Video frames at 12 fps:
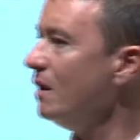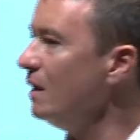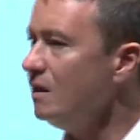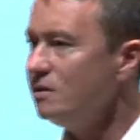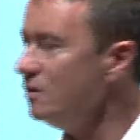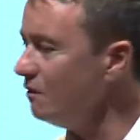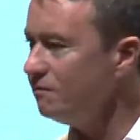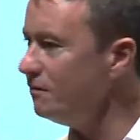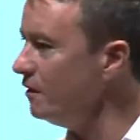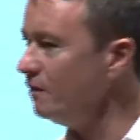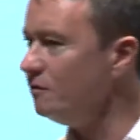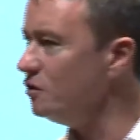and it's not
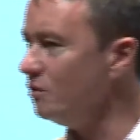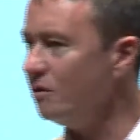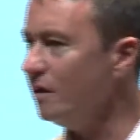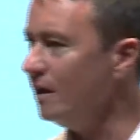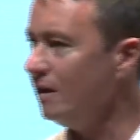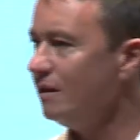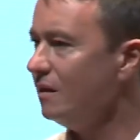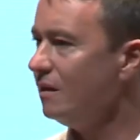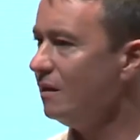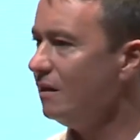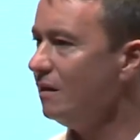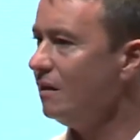full of joy.
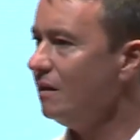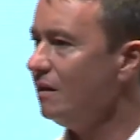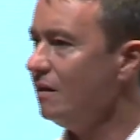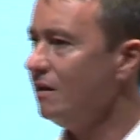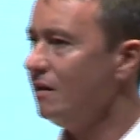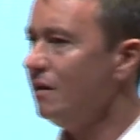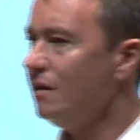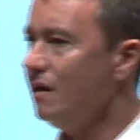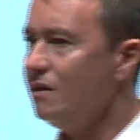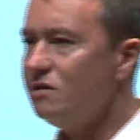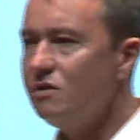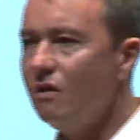
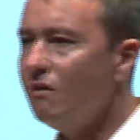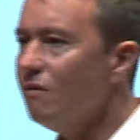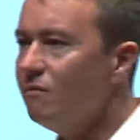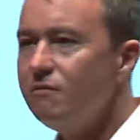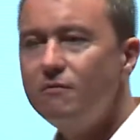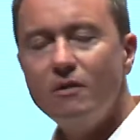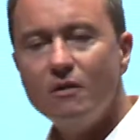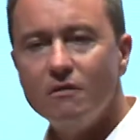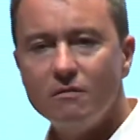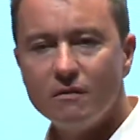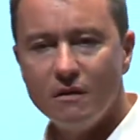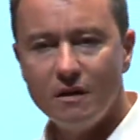It's not full
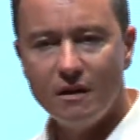of